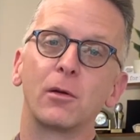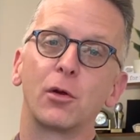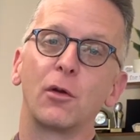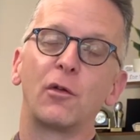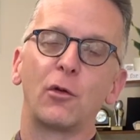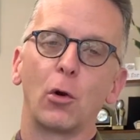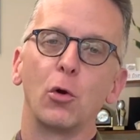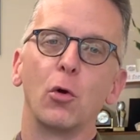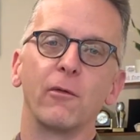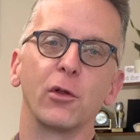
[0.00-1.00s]

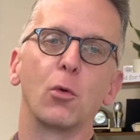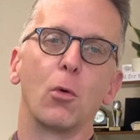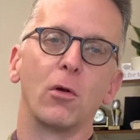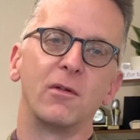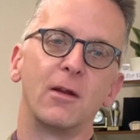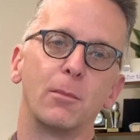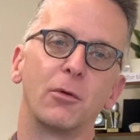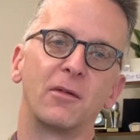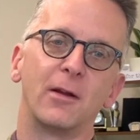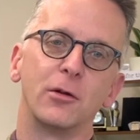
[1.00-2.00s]
concerned over the quarantine
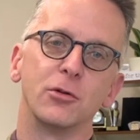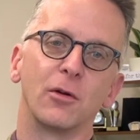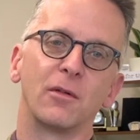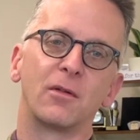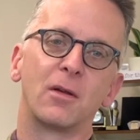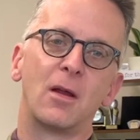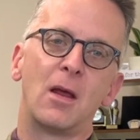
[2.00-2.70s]
procedures.